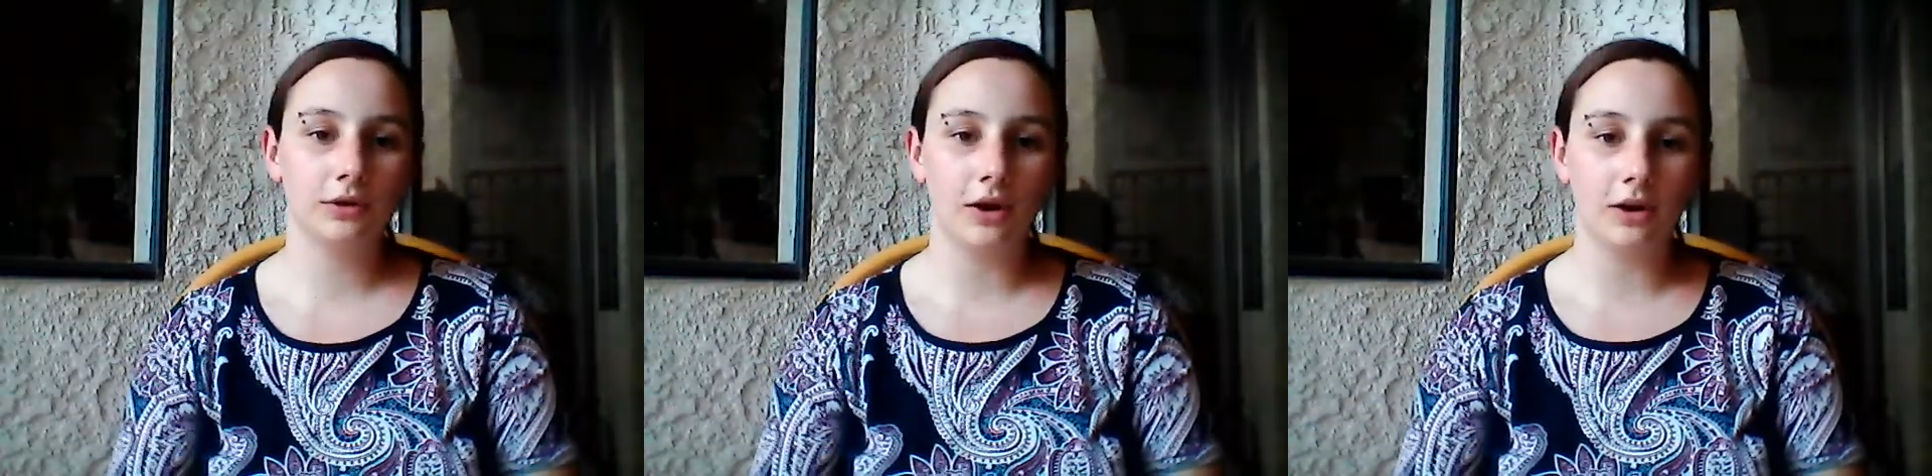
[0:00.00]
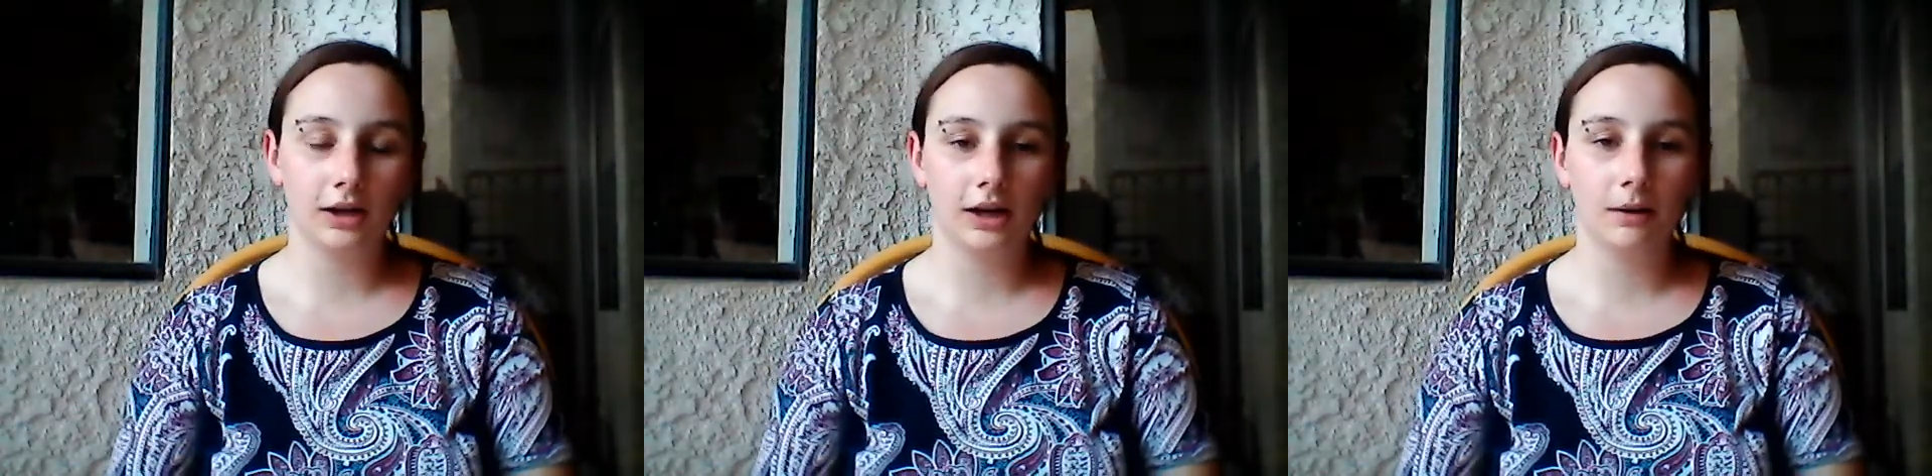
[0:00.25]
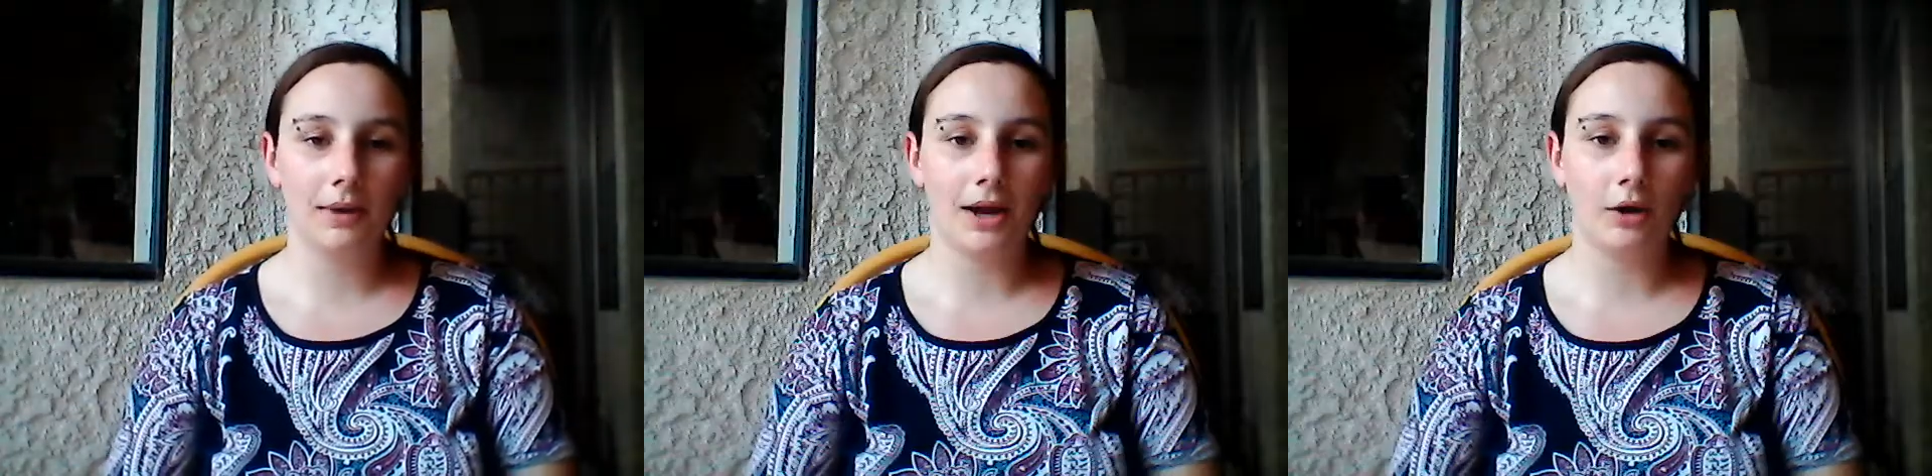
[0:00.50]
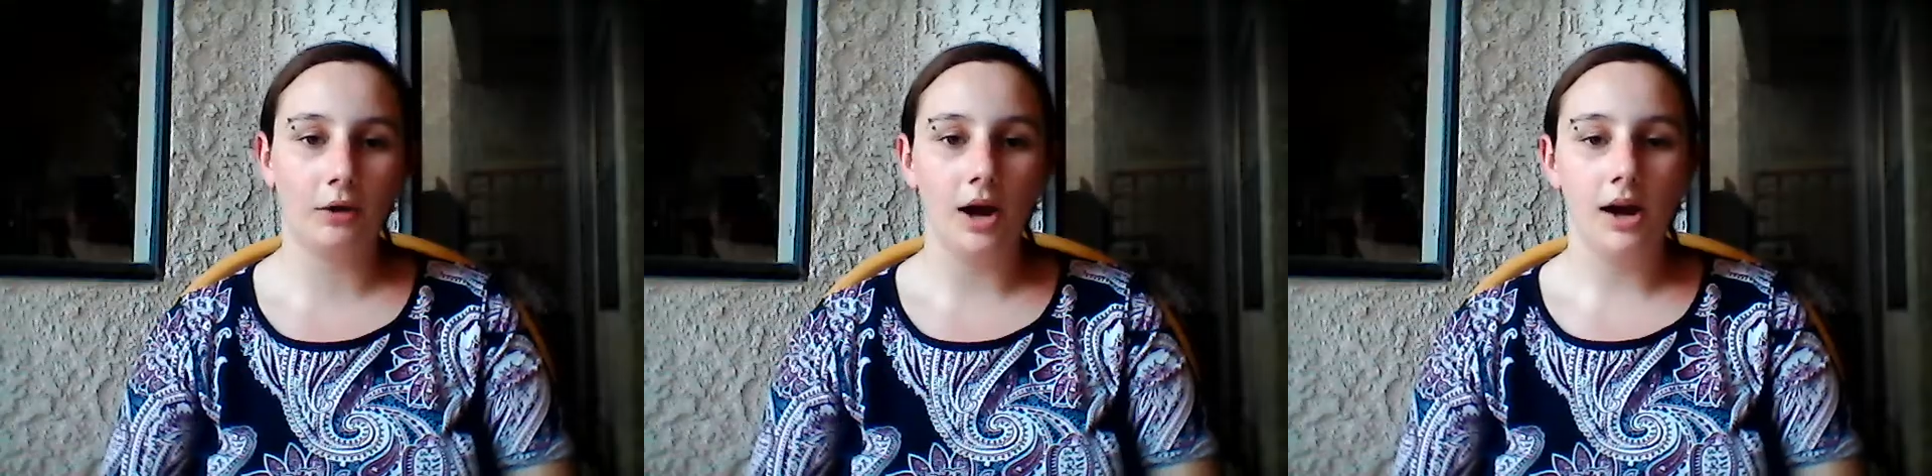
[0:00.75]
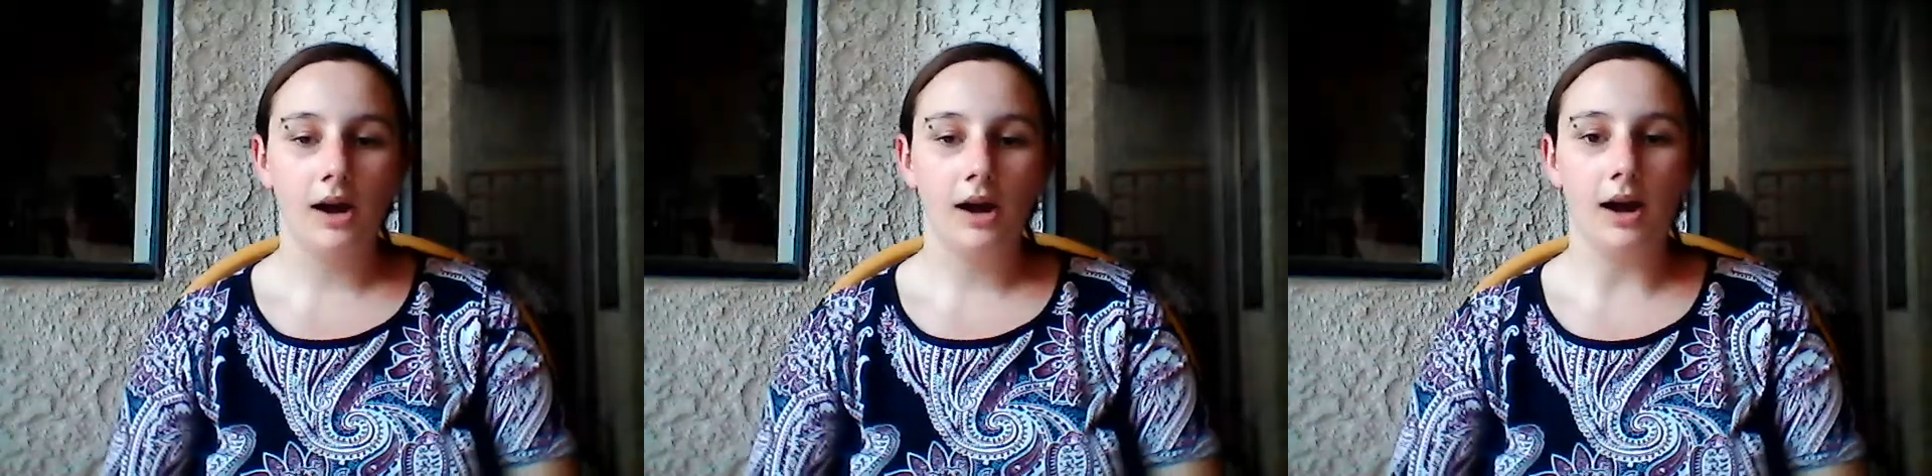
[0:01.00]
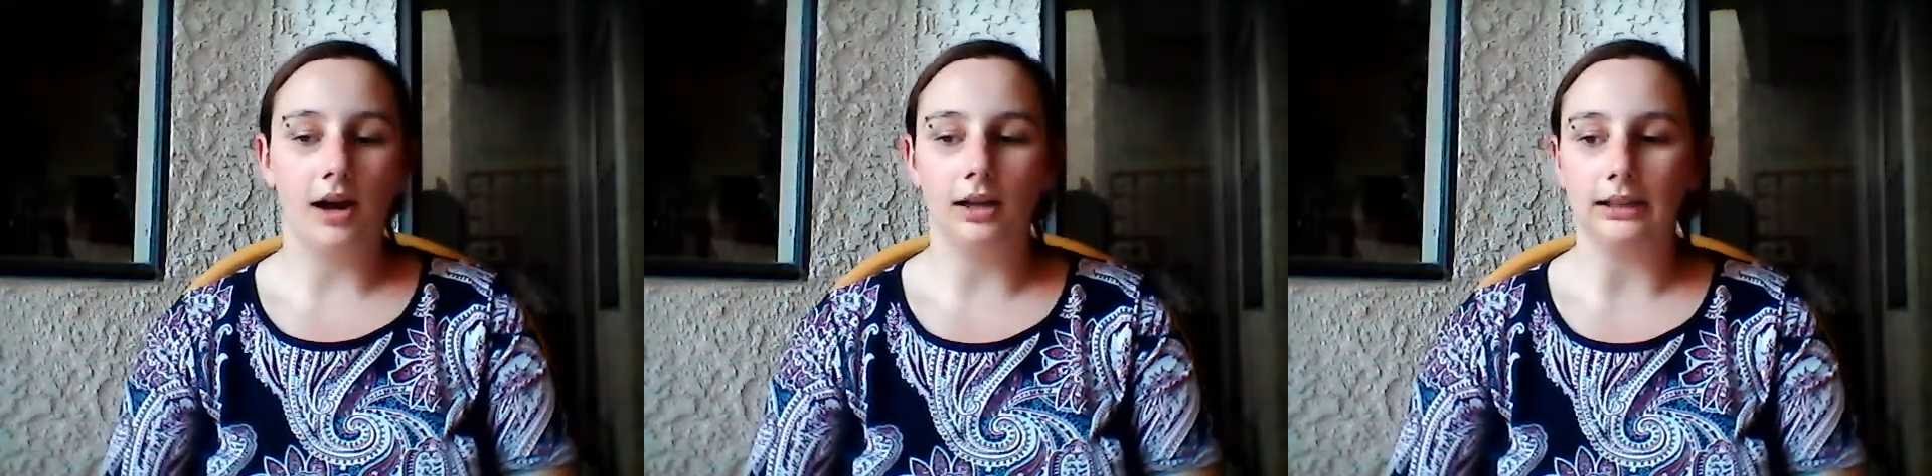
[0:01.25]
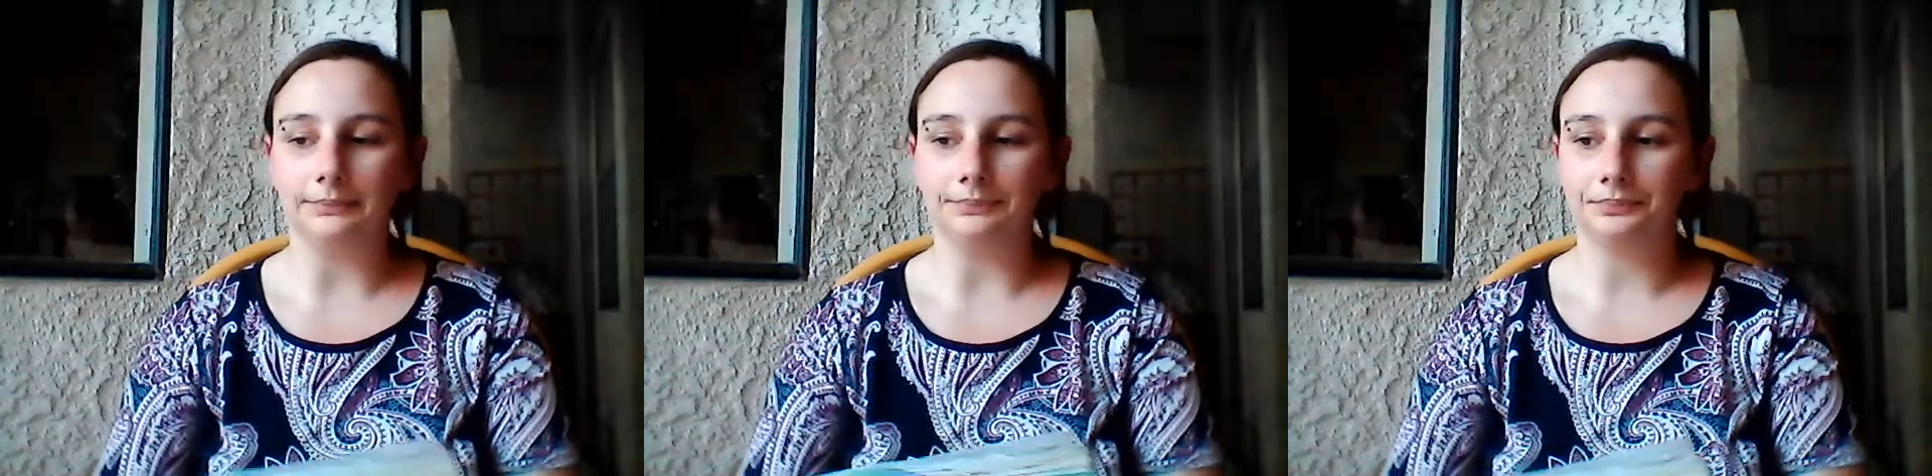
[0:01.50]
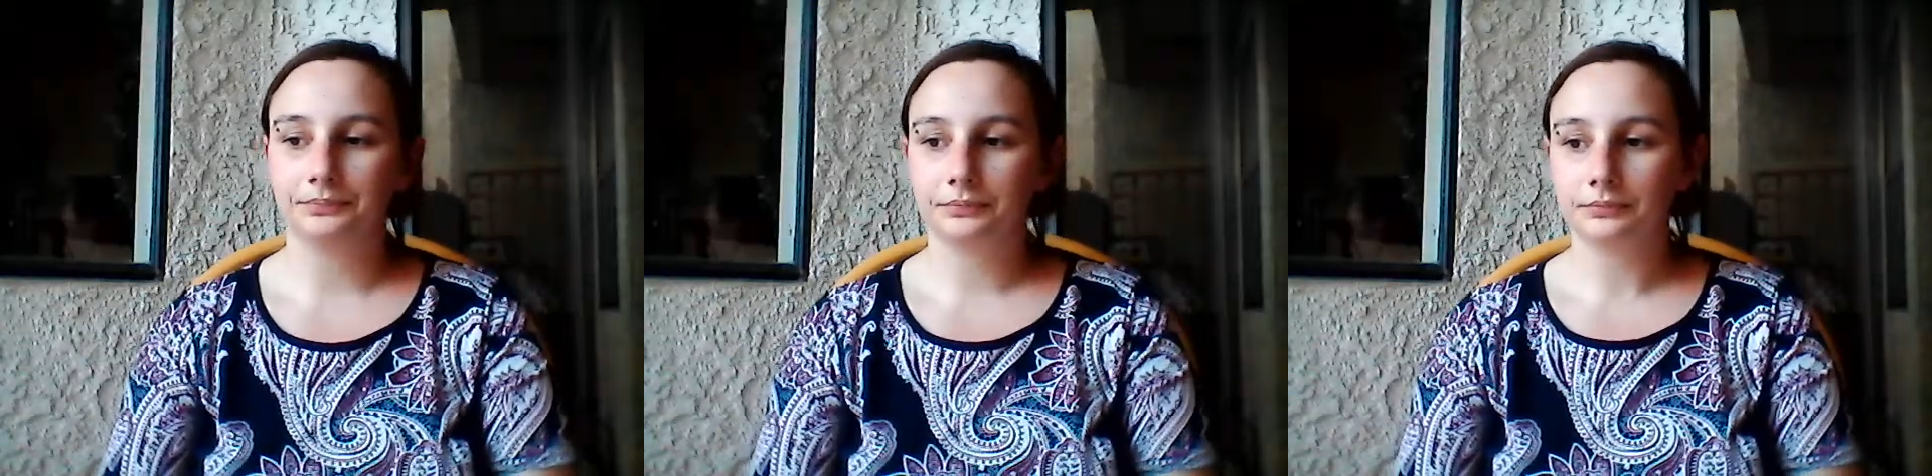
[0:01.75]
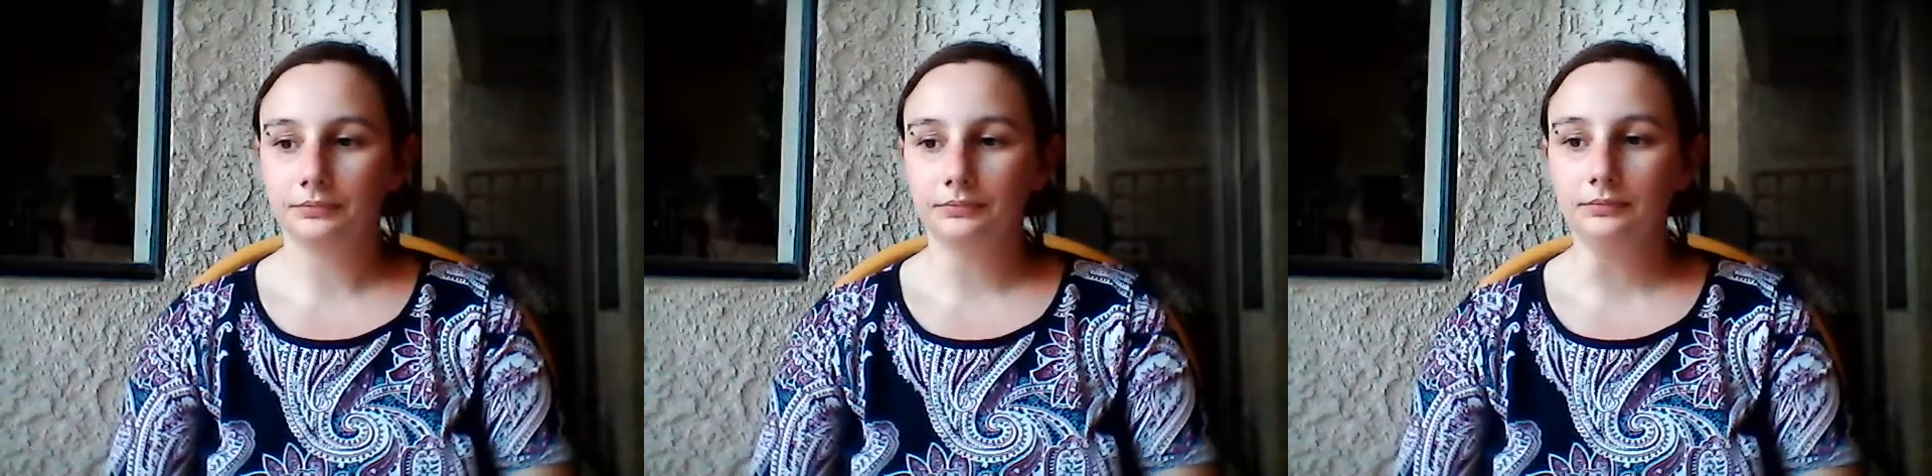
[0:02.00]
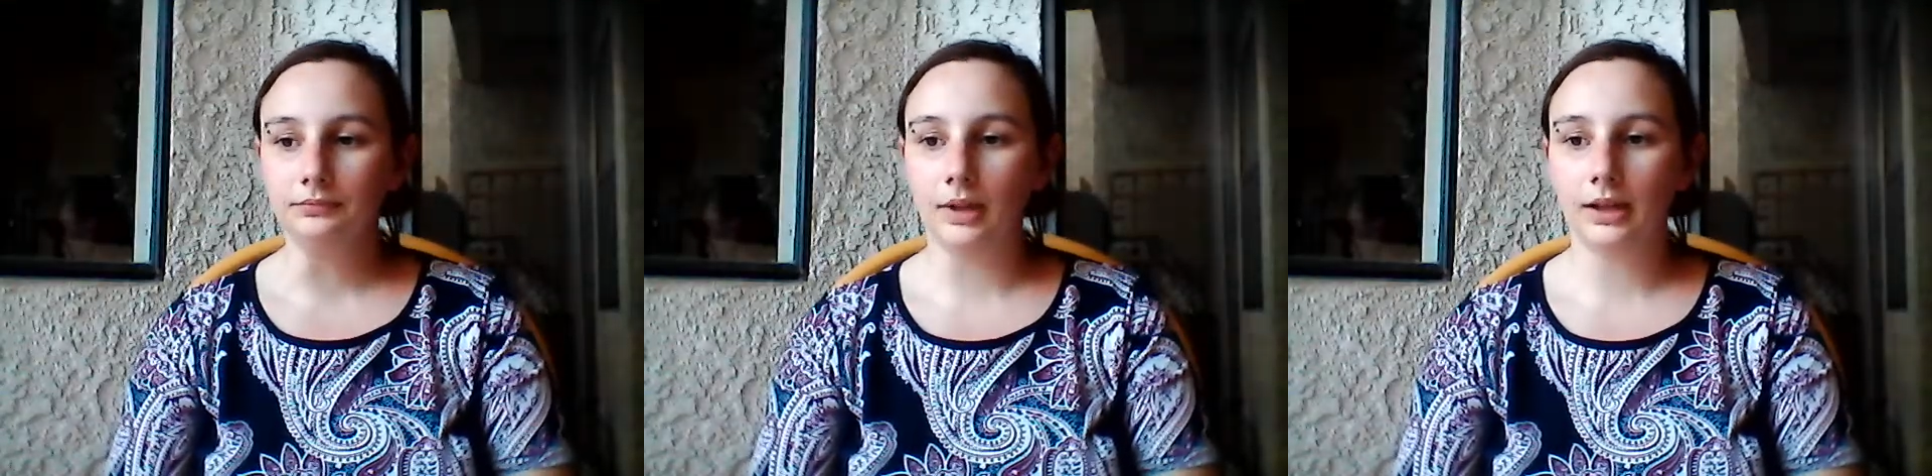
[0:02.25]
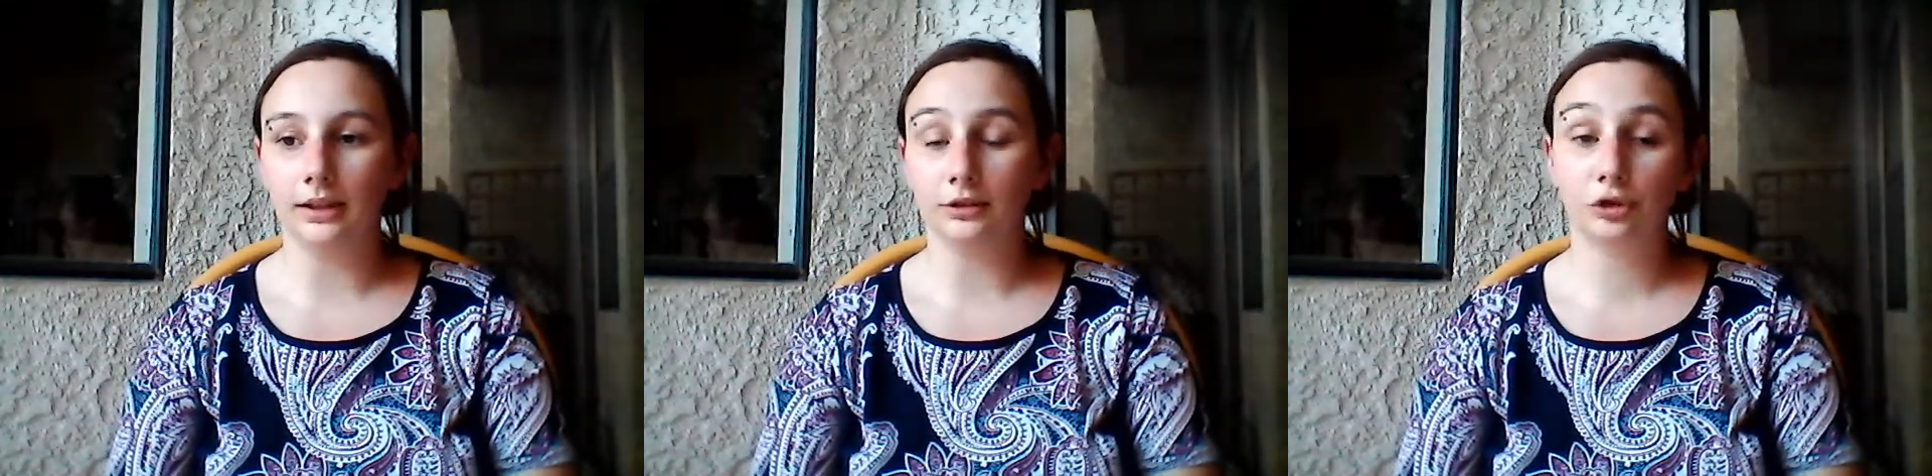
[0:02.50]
Think about things you've always wanted to try.